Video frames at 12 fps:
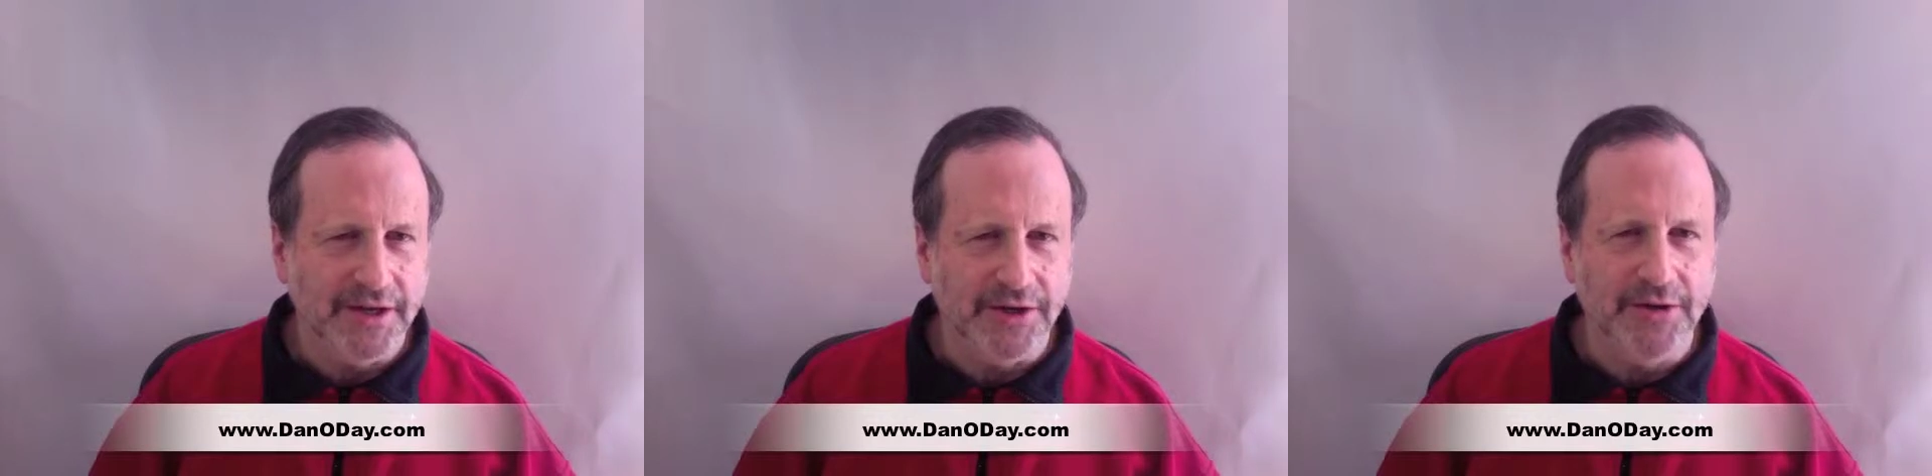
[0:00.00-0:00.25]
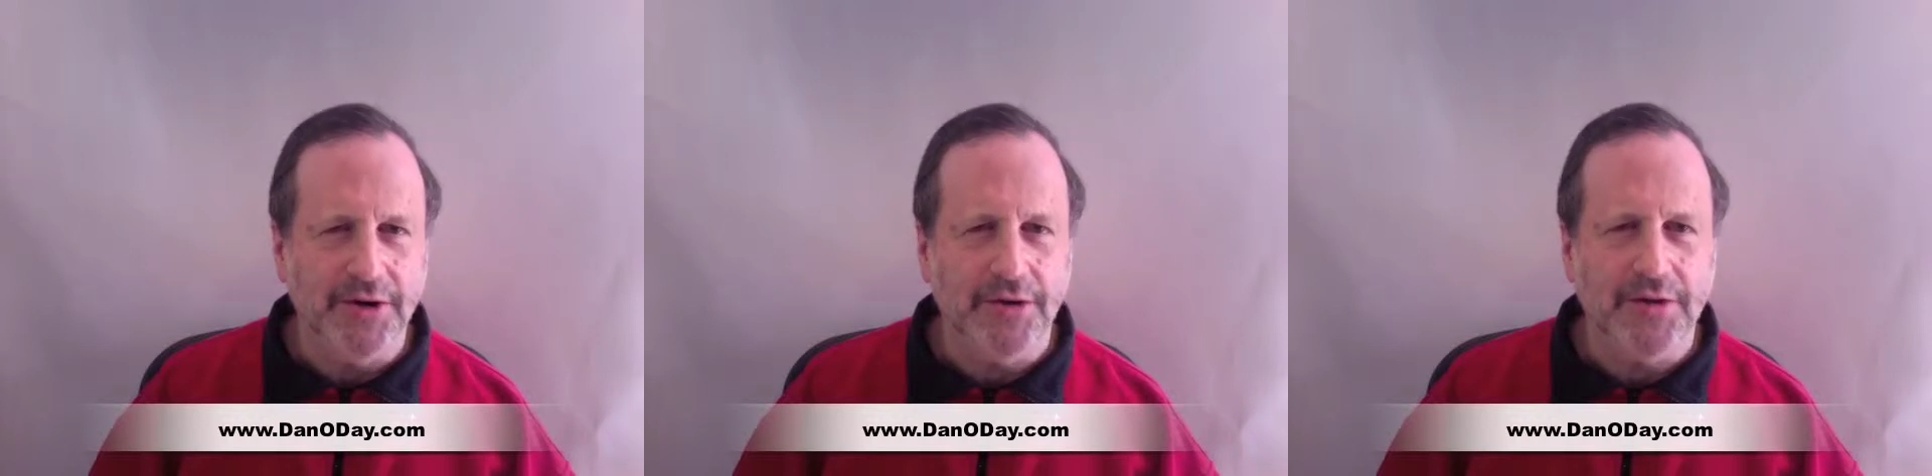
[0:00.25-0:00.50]

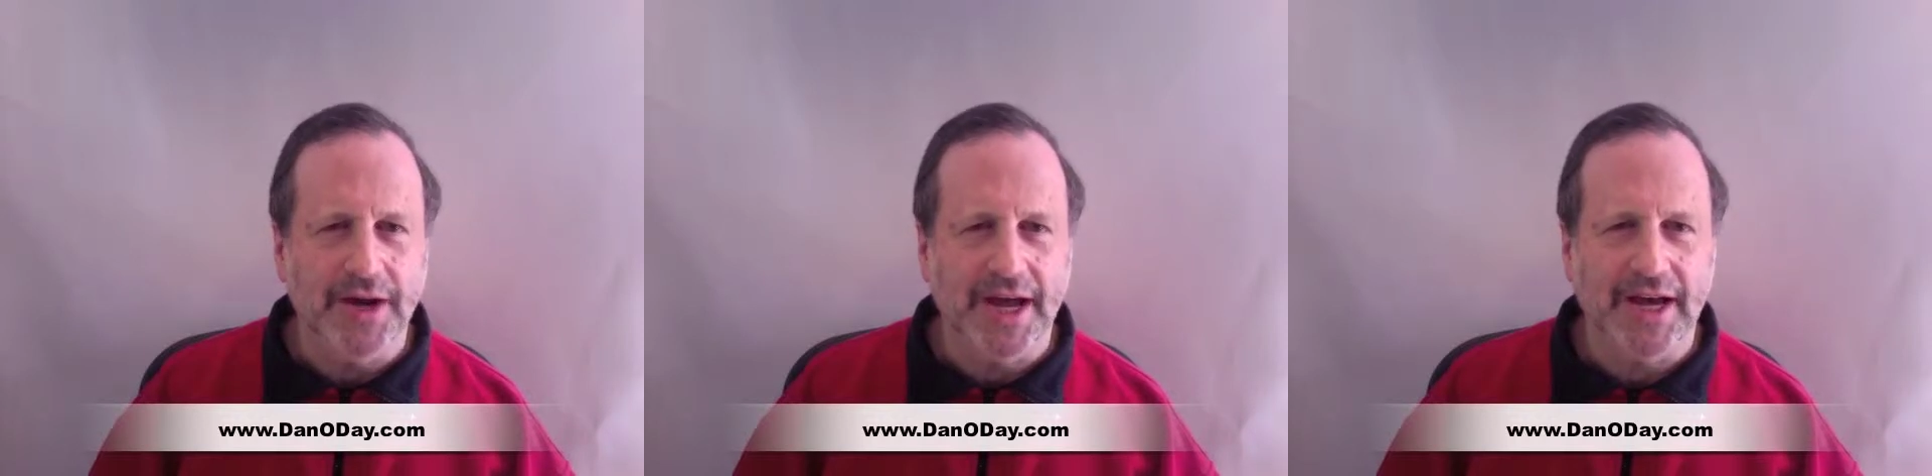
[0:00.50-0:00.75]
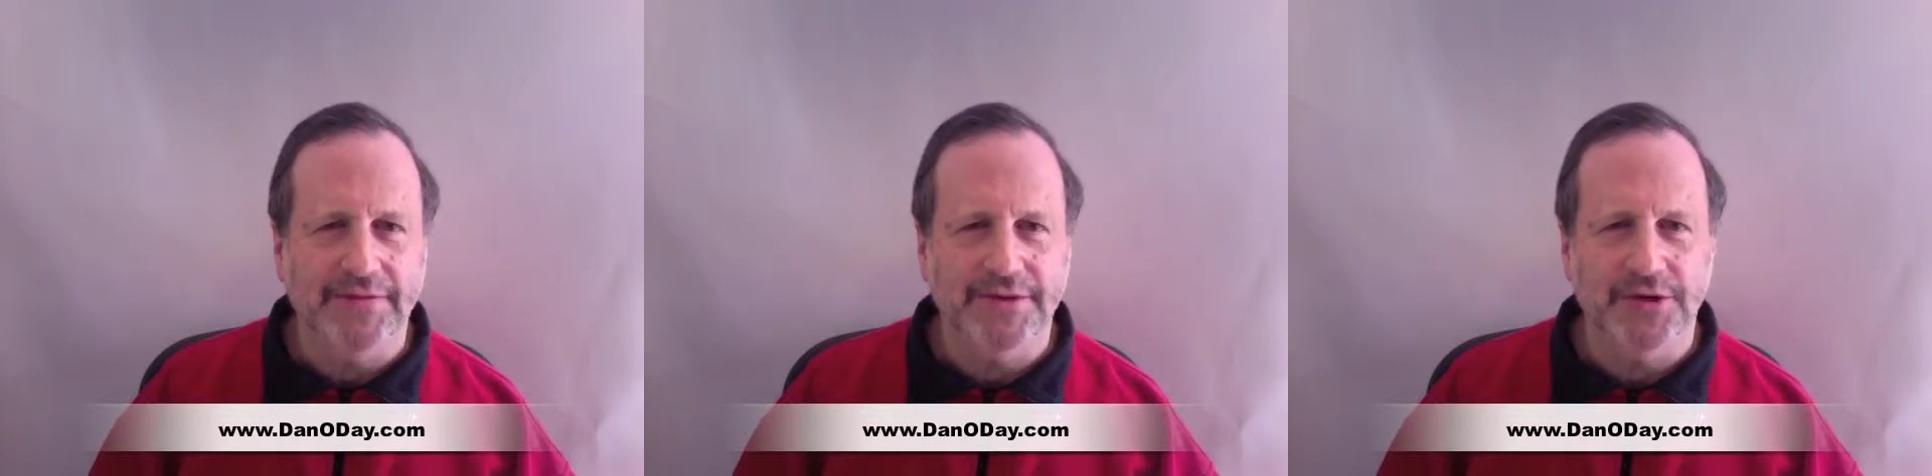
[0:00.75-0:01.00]
you don't
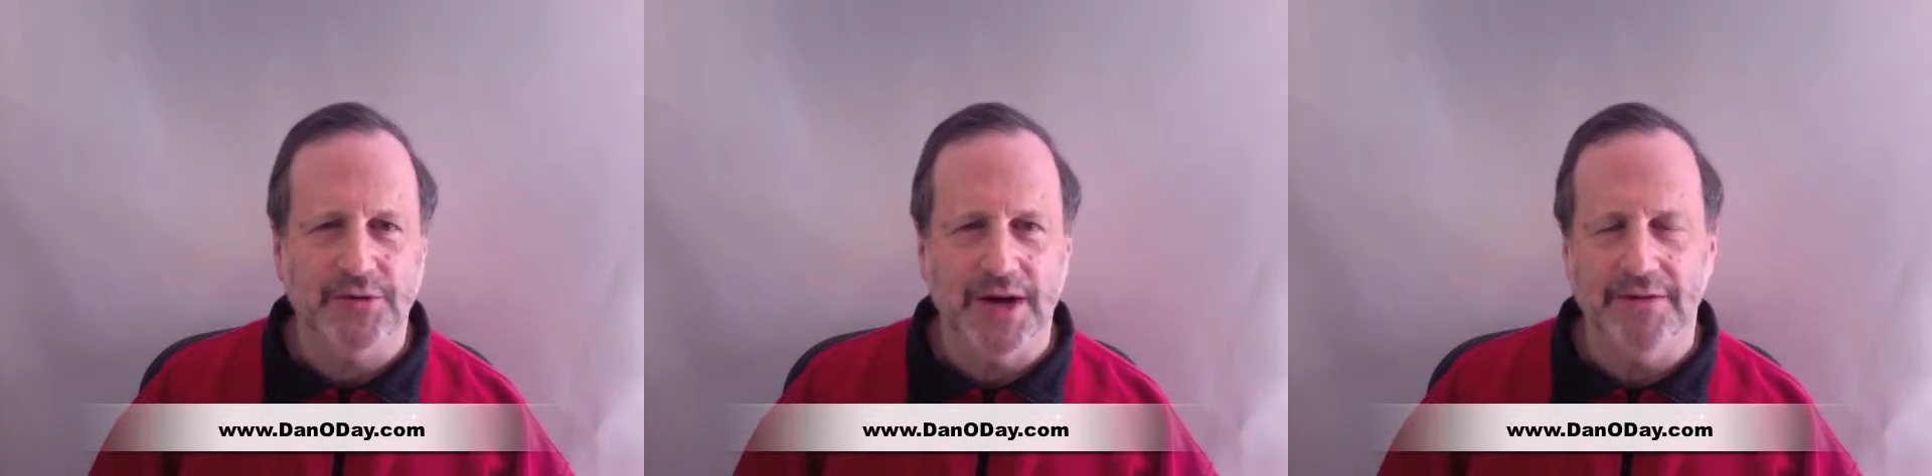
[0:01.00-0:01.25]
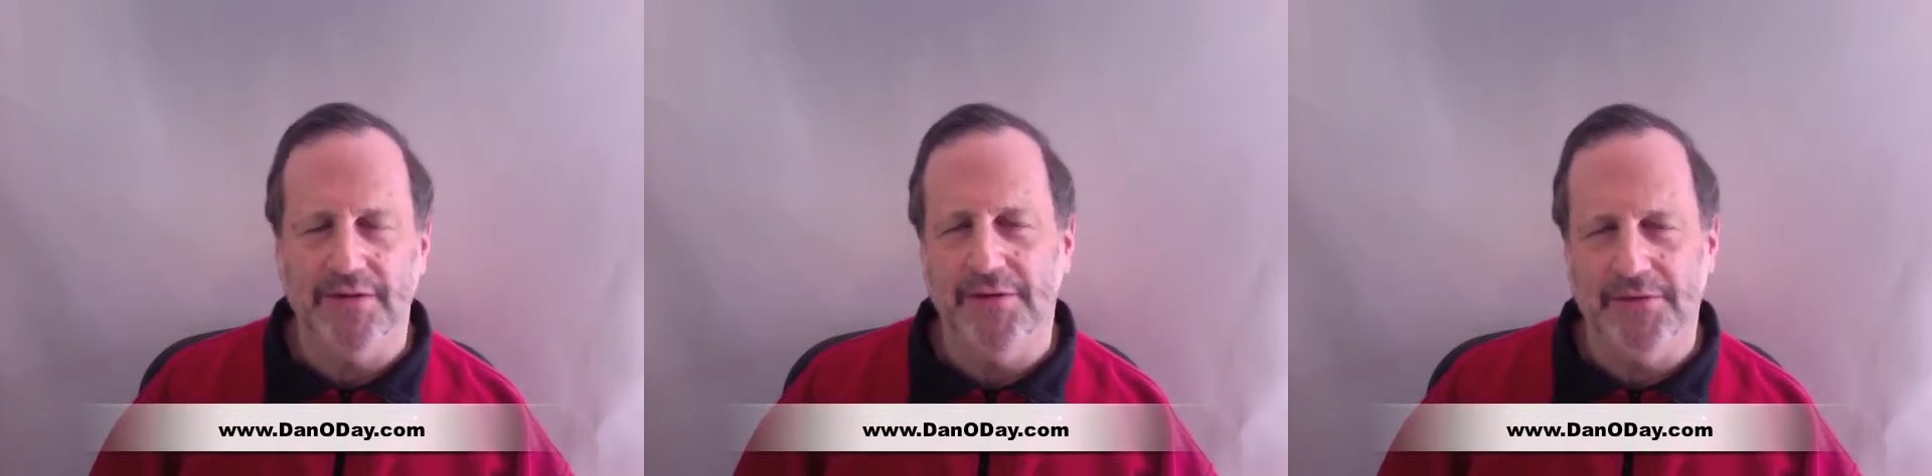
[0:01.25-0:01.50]
have to
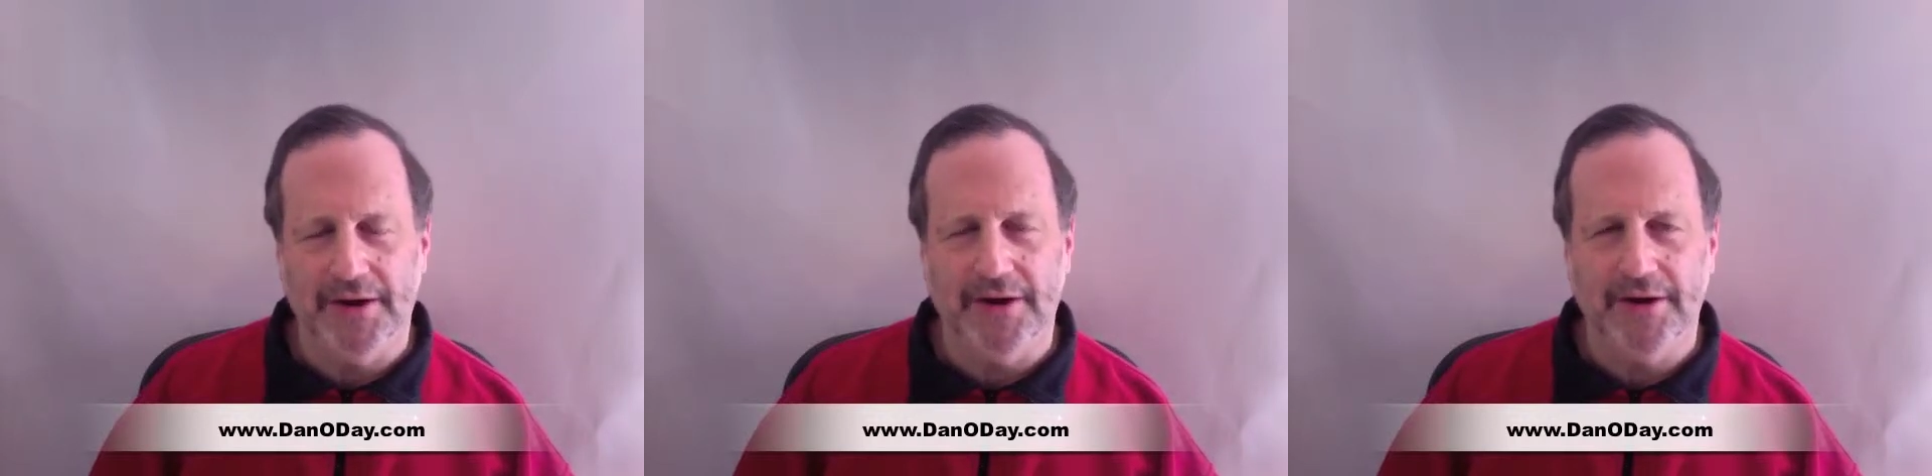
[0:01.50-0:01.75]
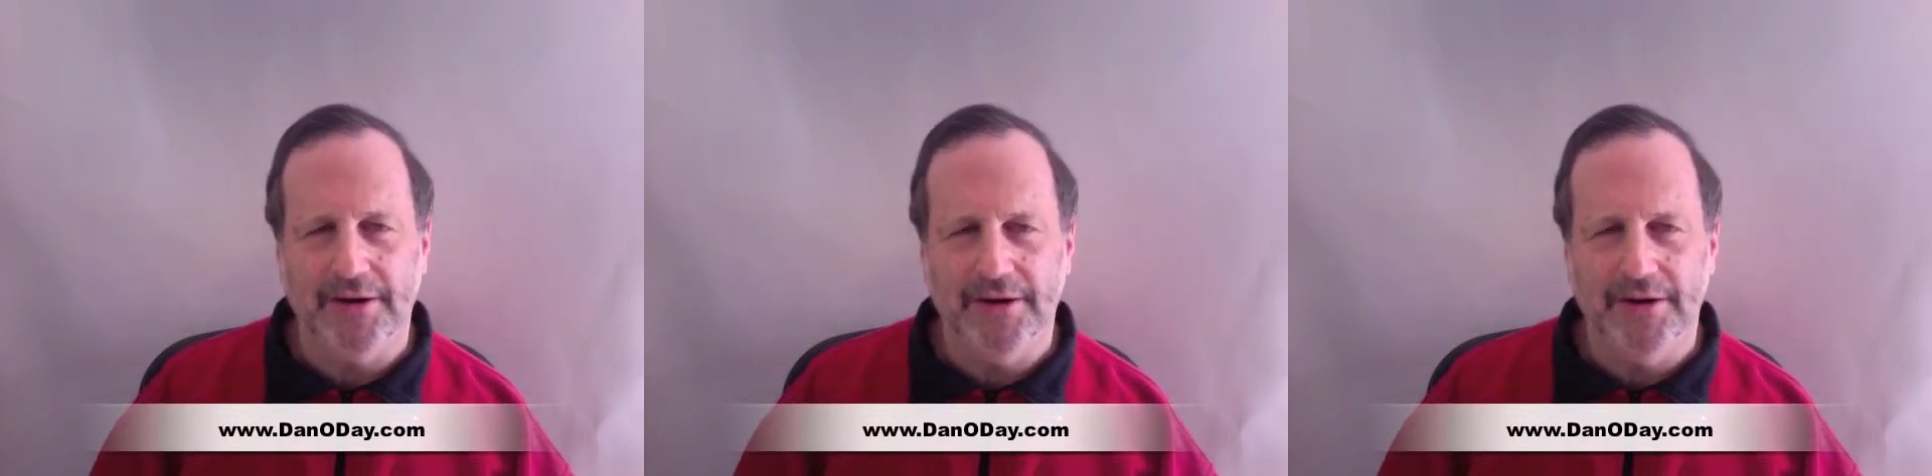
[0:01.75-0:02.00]
travel
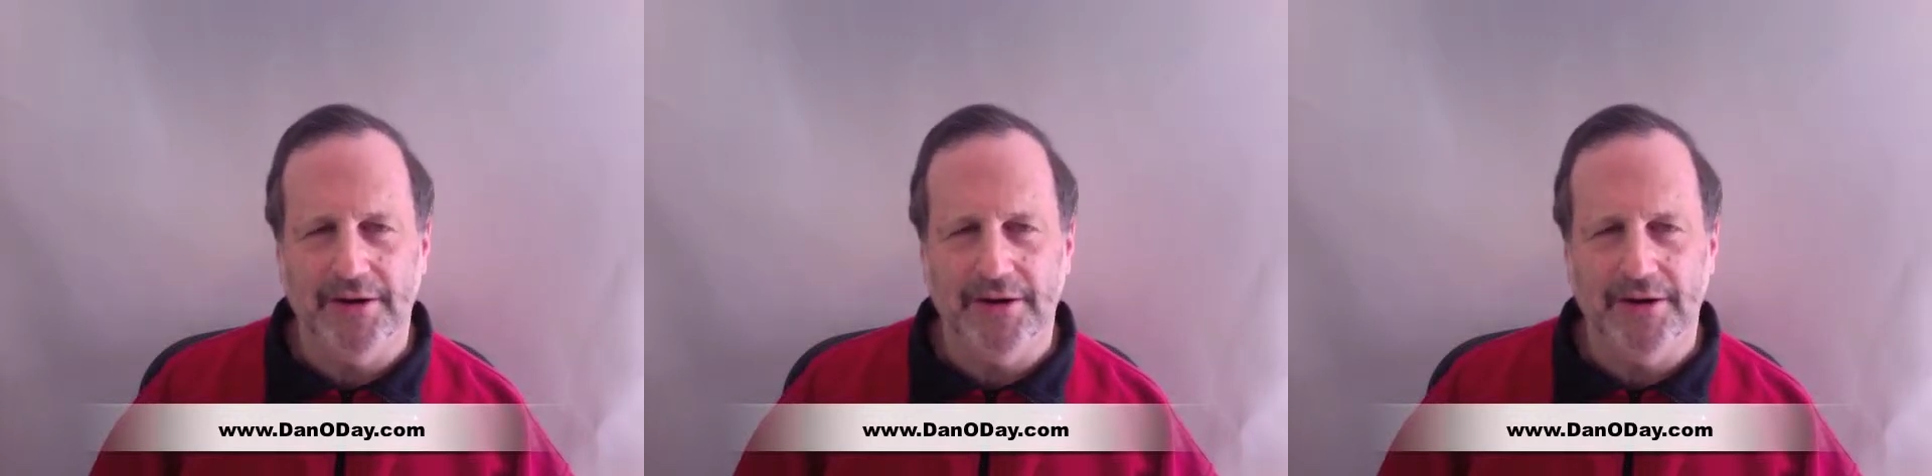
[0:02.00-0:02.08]
far."